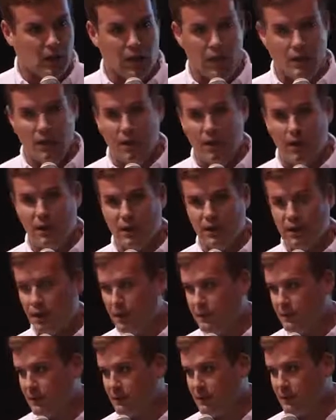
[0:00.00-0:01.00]
all, all,
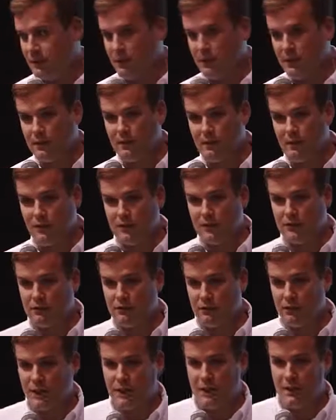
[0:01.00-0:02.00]
our materials are
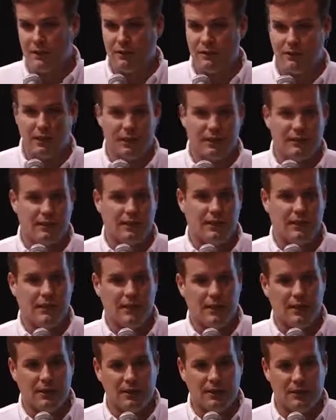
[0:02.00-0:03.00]
green, they're easy to
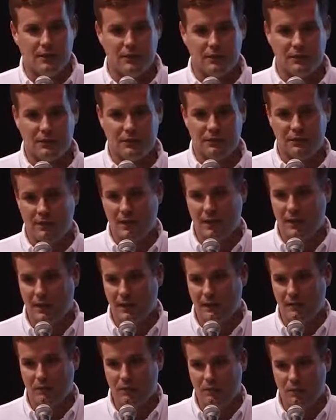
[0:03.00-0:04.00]
use.
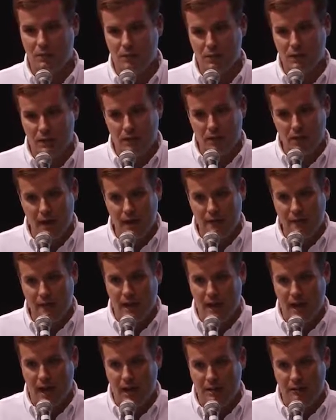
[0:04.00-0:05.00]
Uh, we don't have
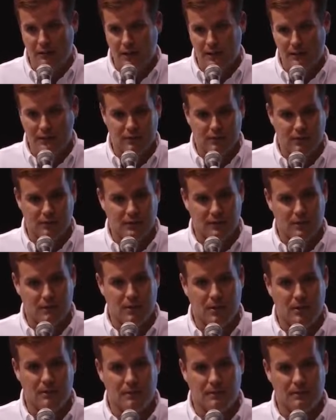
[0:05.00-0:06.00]
any admixtures at the
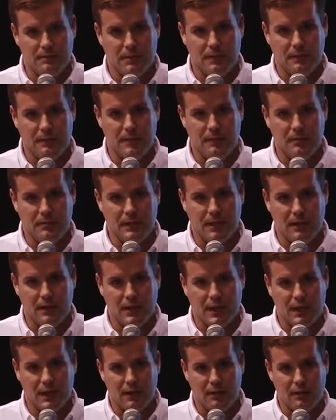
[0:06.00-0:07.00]
moment, but we'll
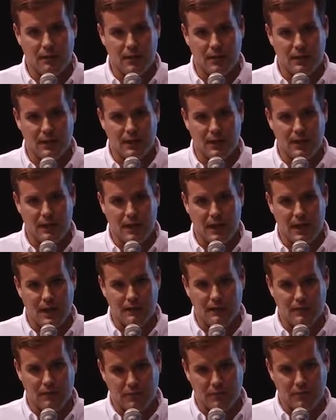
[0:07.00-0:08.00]
be uh, working on
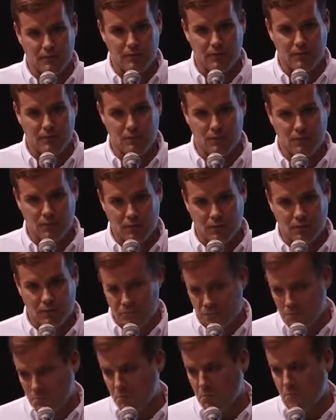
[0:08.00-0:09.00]
that, so
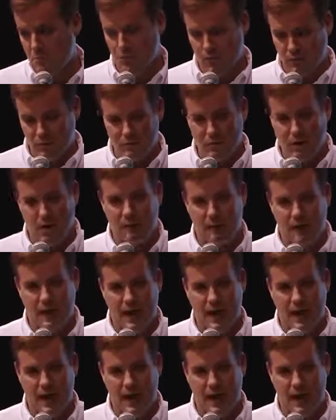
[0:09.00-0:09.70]
small